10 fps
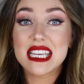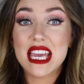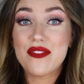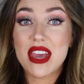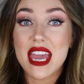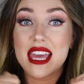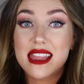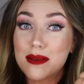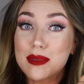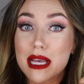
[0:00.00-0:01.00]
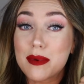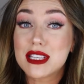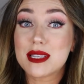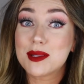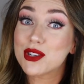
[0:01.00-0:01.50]
give it a thumbs up
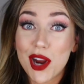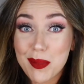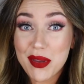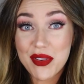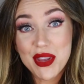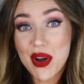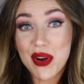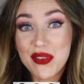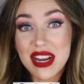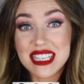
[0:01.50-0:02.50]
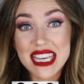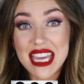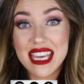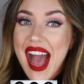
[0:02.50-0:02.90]
and subscribe if you're not already.